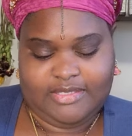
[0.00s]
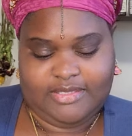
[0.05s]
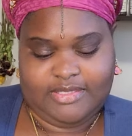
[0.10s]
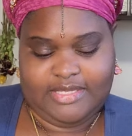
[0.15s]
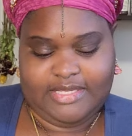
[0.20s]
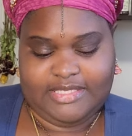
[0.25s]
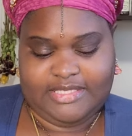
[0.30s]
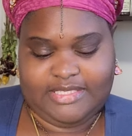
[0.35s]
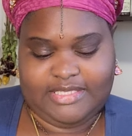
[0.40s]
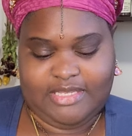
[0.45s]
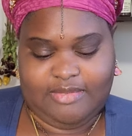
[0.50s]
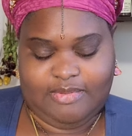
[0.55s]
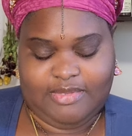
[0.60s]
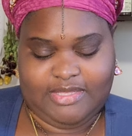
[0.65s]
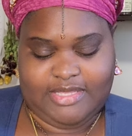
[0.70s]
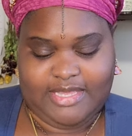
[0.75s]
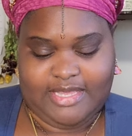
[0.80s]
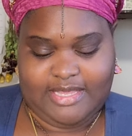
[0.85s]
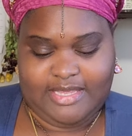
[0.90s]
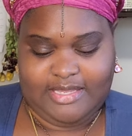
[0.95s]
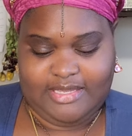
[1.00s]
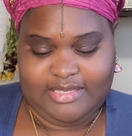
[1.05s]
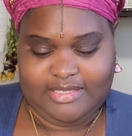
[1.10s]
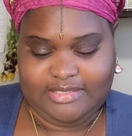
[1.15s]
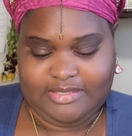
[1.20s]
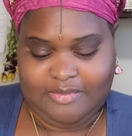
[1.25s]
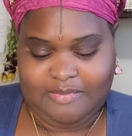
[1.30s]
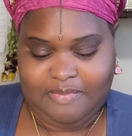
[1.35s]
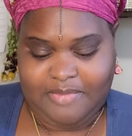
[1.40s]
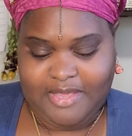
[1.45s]
So let's see what that
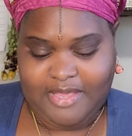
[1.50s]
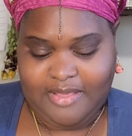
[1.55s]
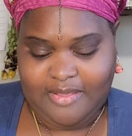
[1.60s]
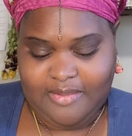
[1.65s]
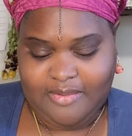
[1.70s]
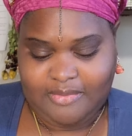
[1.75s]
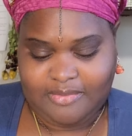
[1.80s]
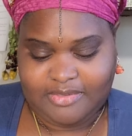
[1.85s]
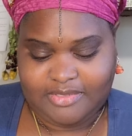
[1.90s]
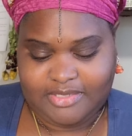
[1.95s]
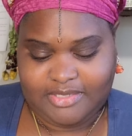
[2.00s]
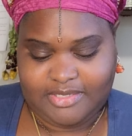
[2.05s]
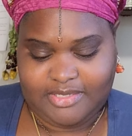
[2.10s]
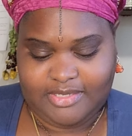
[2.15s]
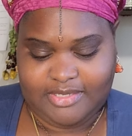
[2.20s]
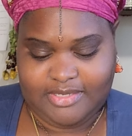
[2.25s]
is about.